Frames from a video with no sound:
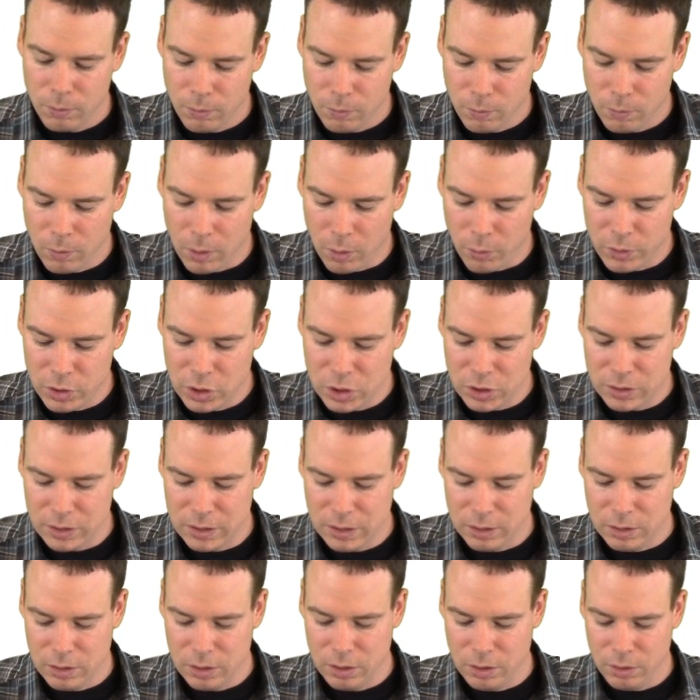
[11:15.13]
what we just
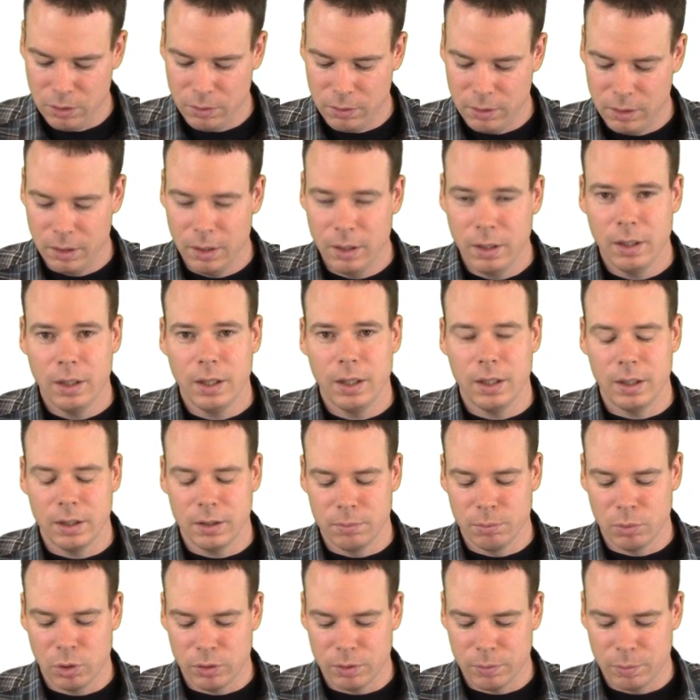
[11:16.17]
need to do is
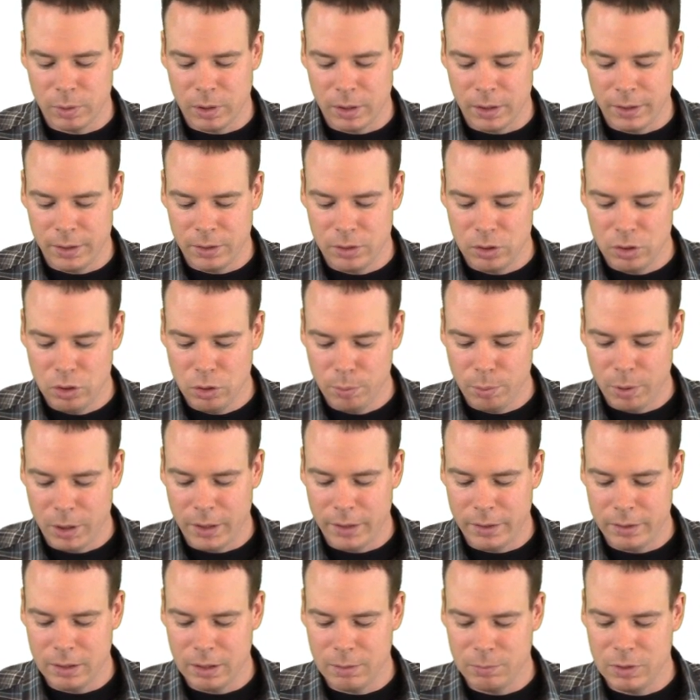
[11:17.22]
multiply 2
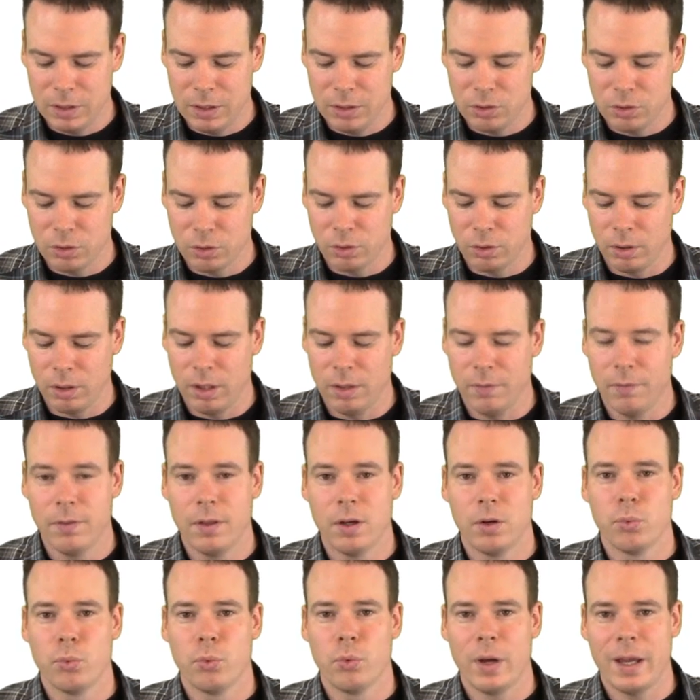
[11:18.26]
pi times the integral of
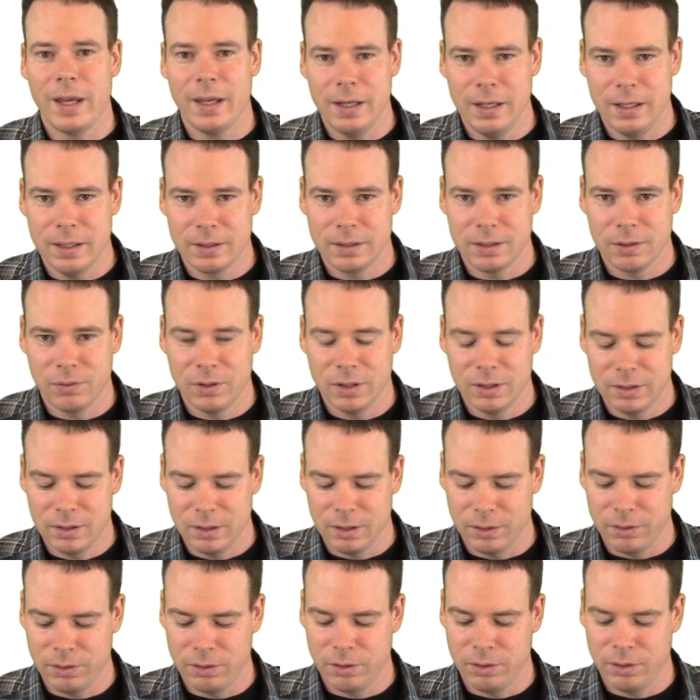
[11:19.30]
the radius of the
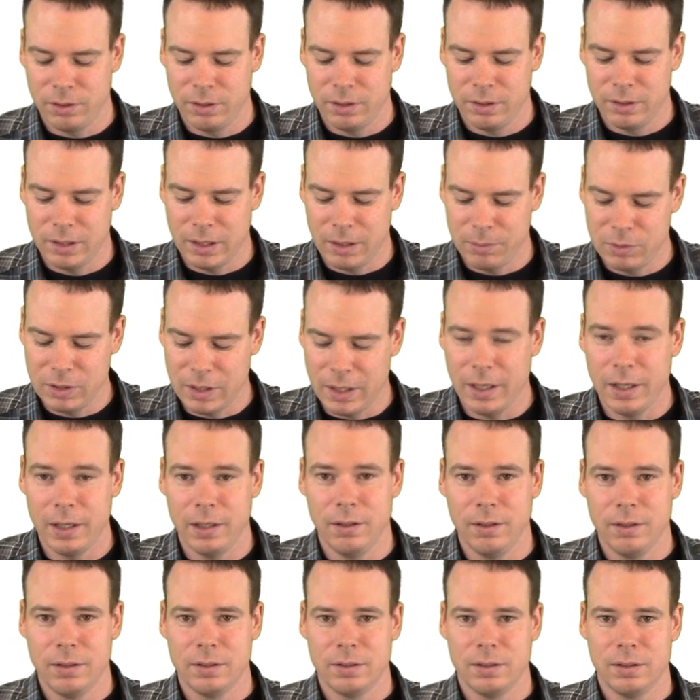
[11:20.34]
cylinder times the height
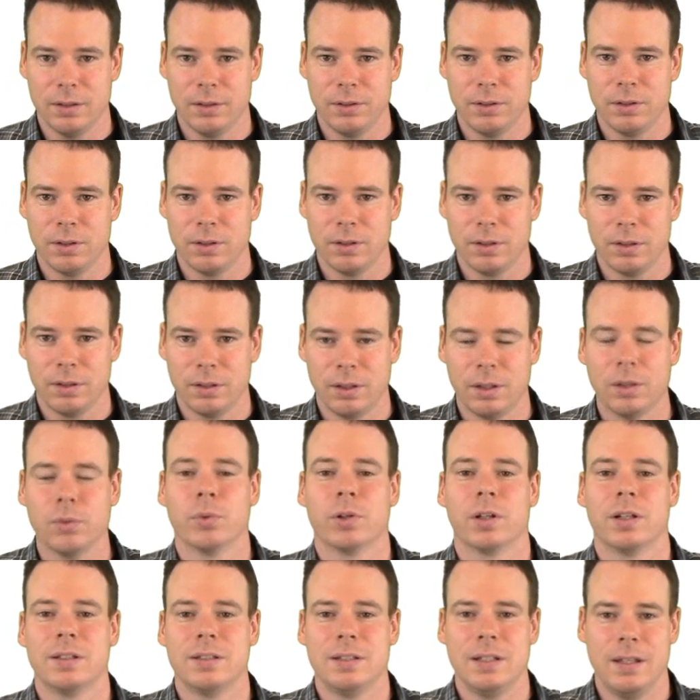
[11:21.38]
of the cylinder. And we're
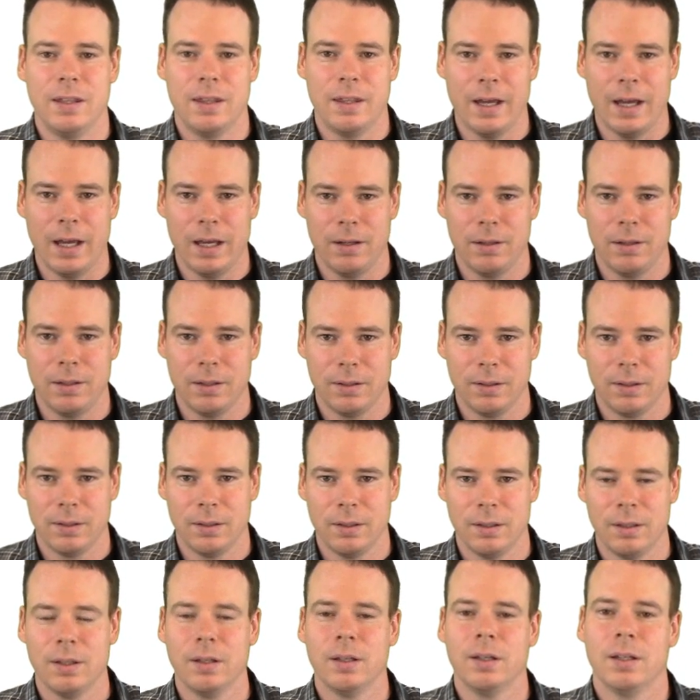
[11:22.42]
going to see that
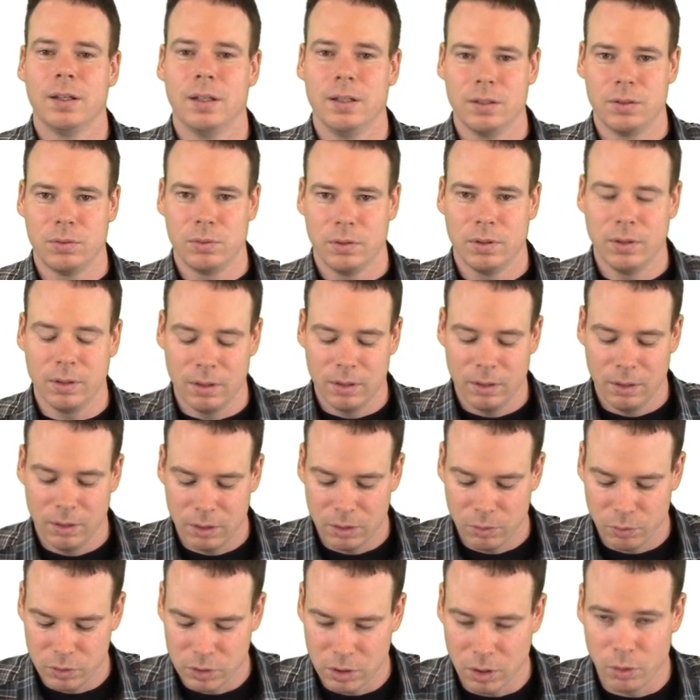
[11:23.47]
is the
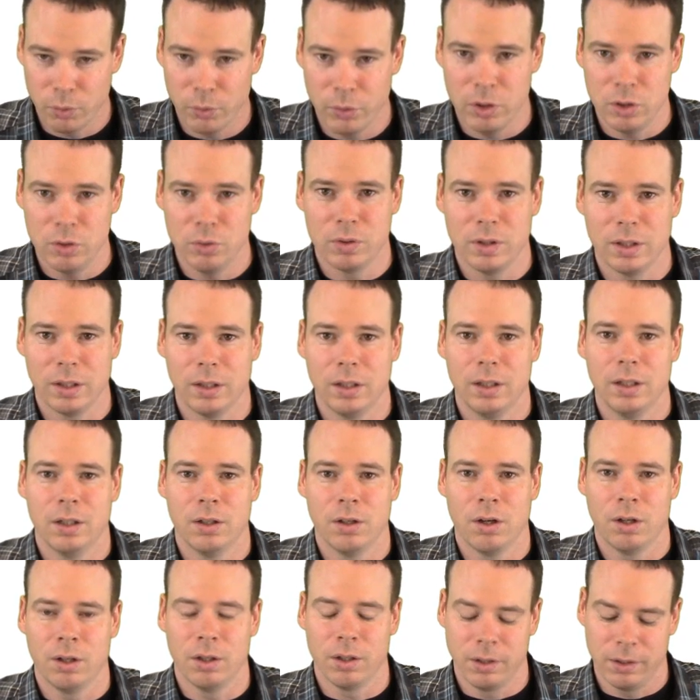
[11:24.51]
result we're using in
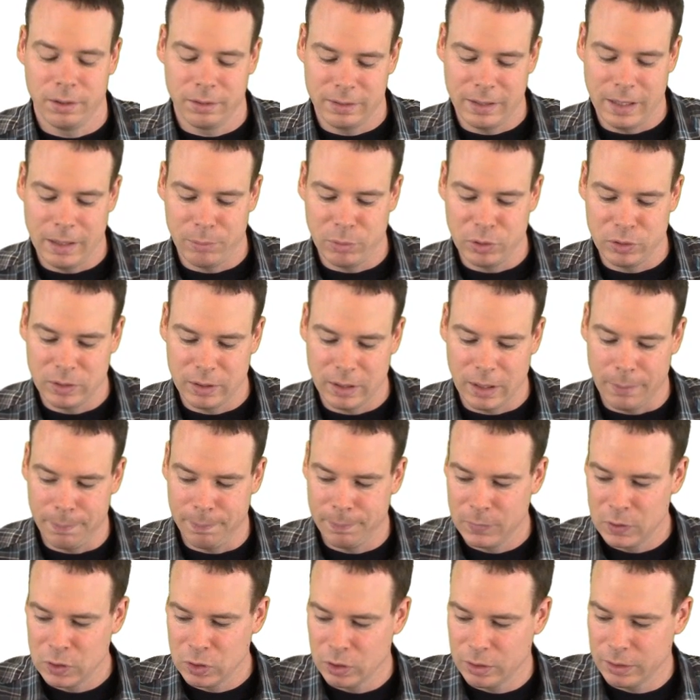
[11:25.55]
all our examples to come.
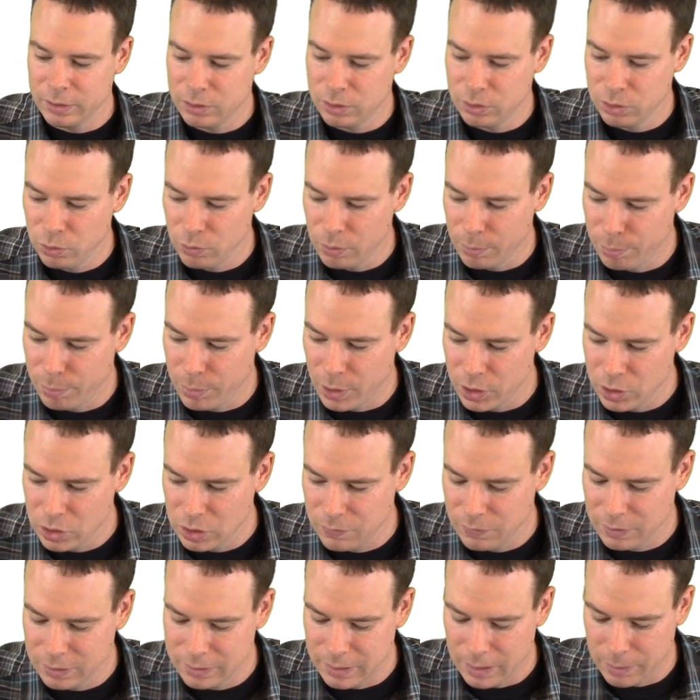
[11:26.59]
So let's do a bunch of
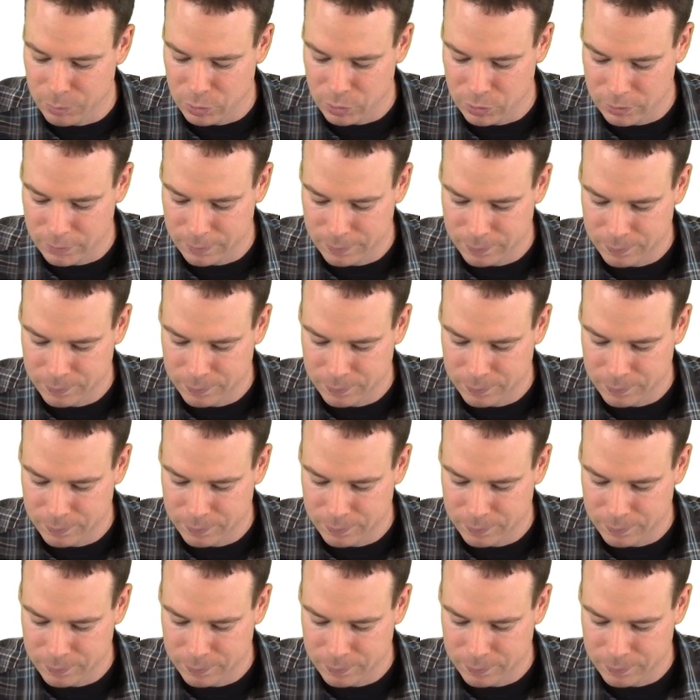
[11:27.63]
examples.